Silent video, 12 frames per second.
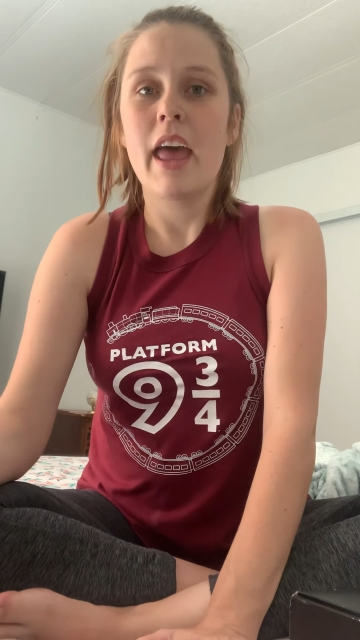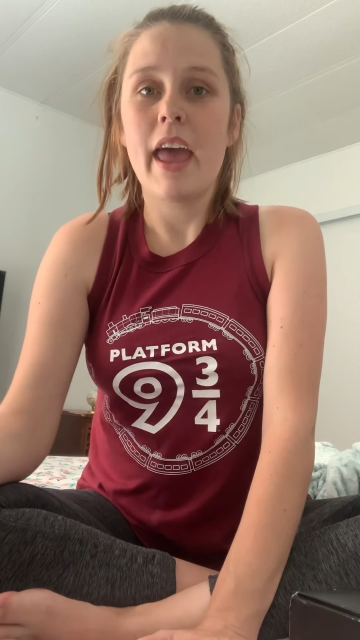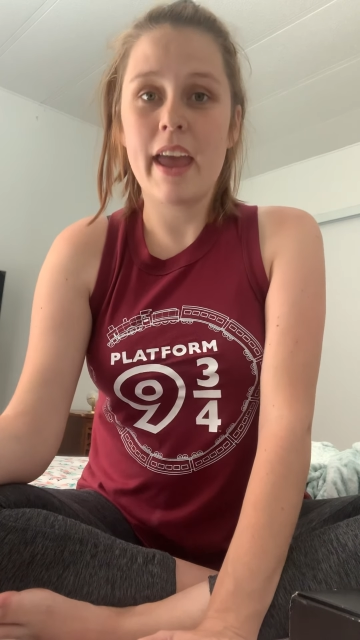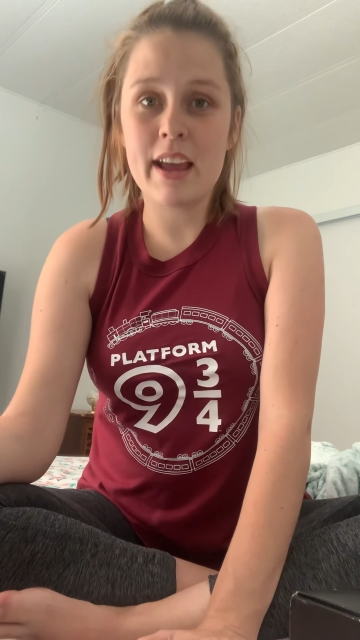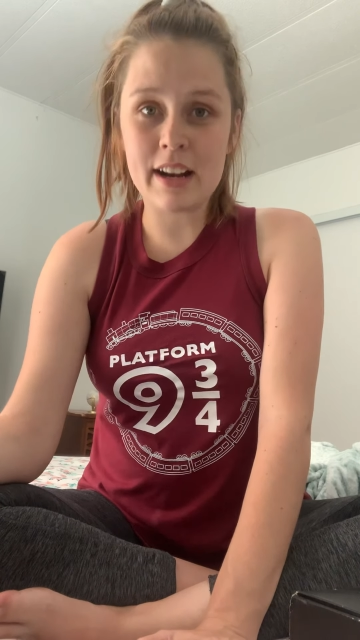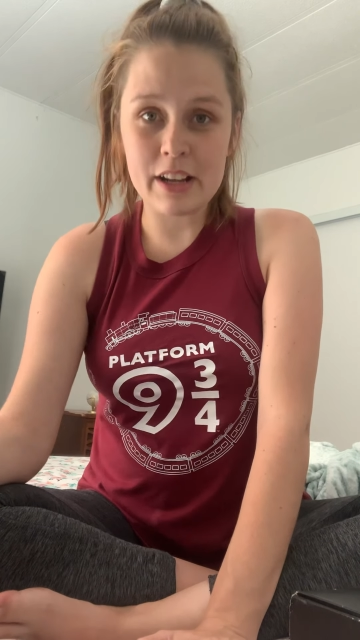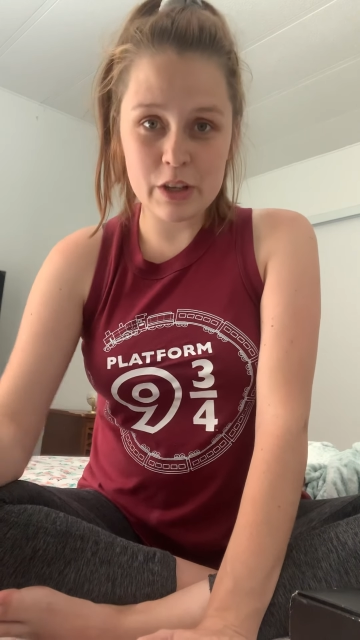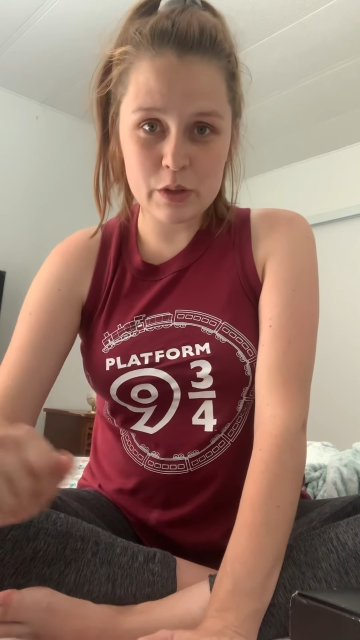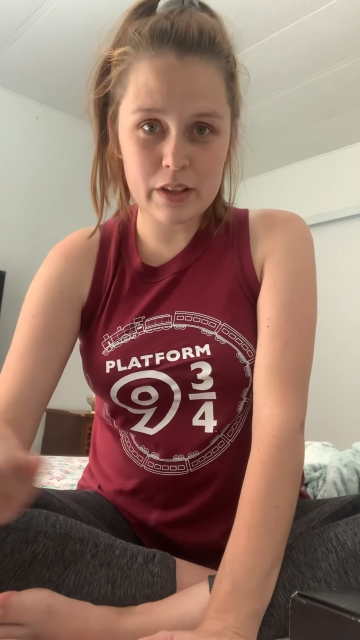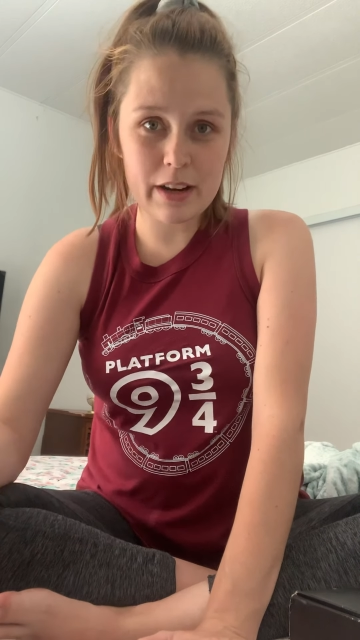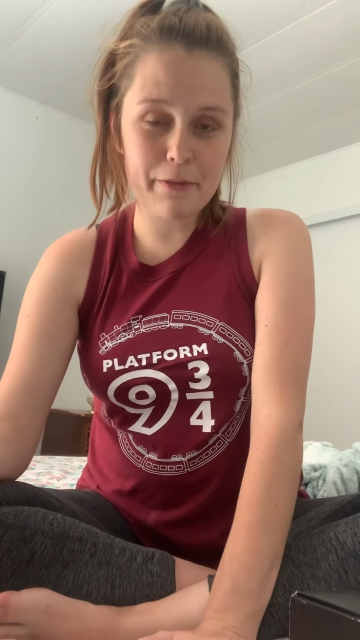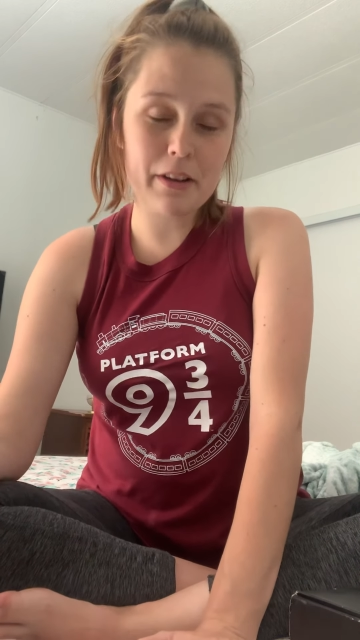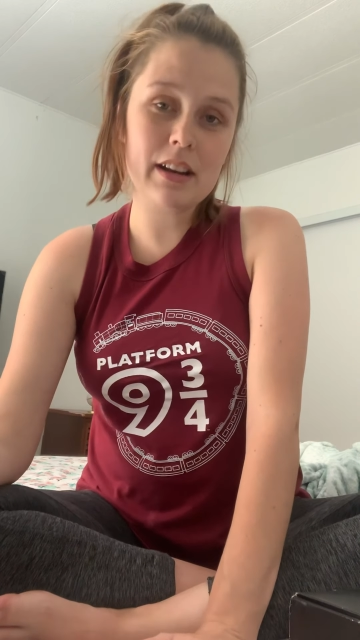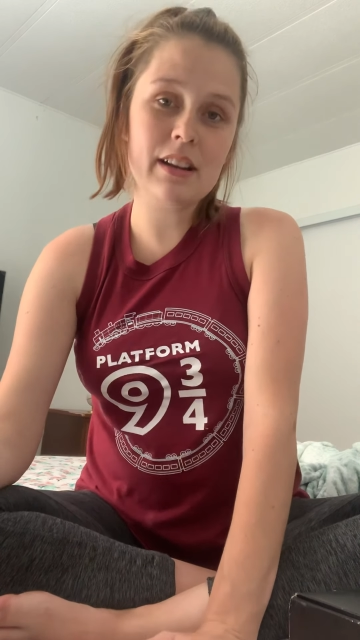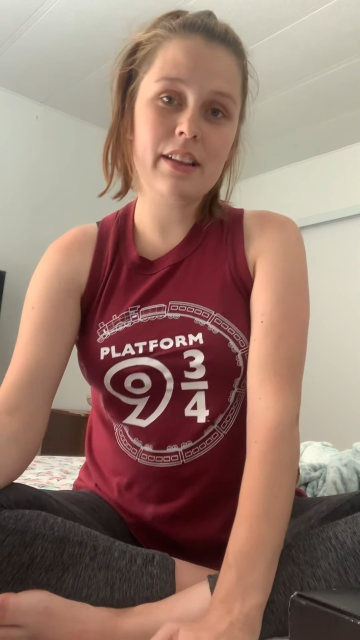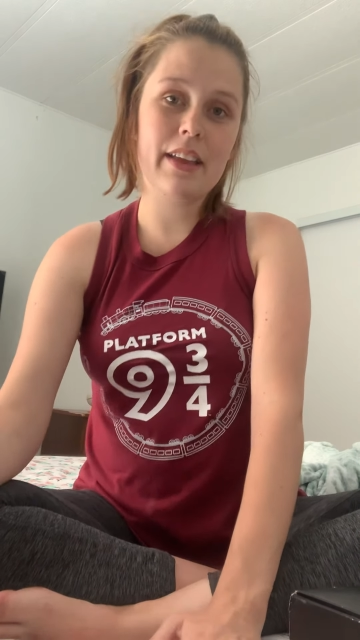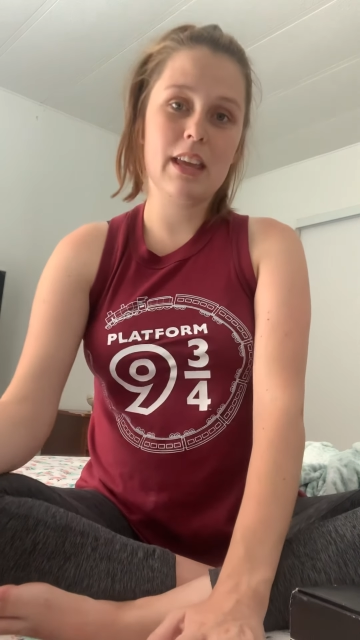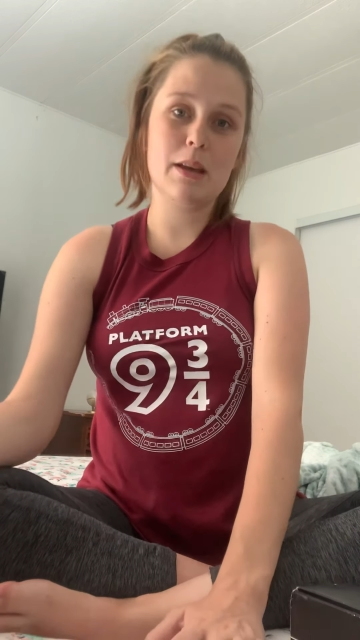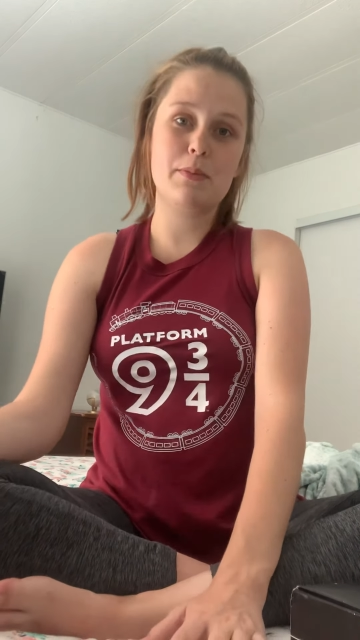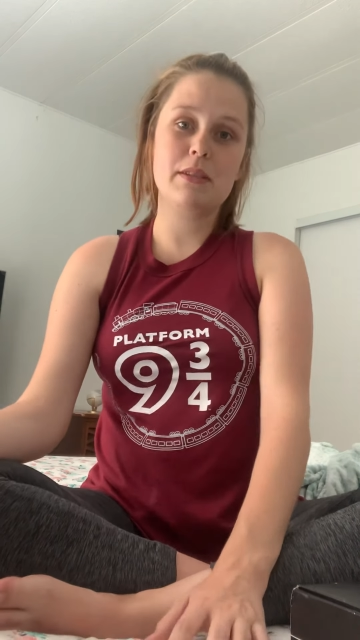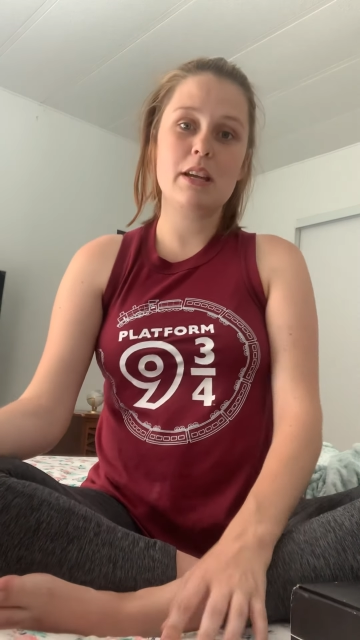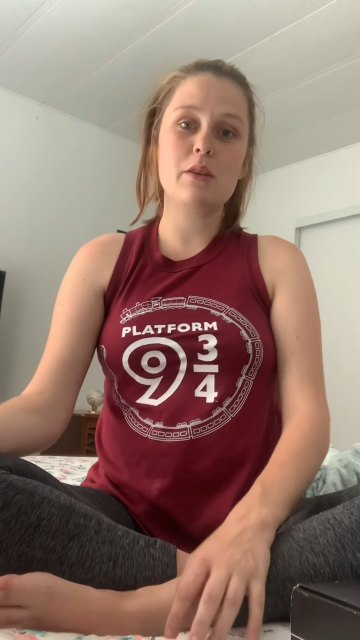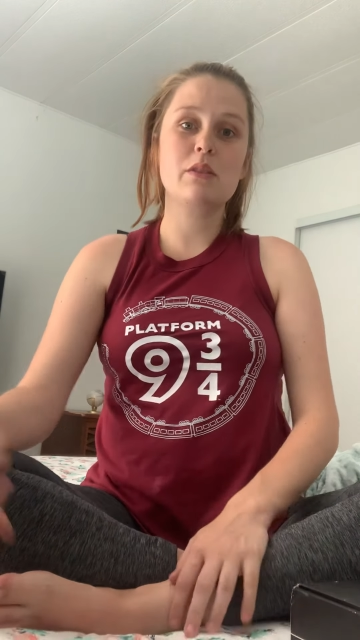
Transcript: And I knew that if I didn't like Ipsy, I was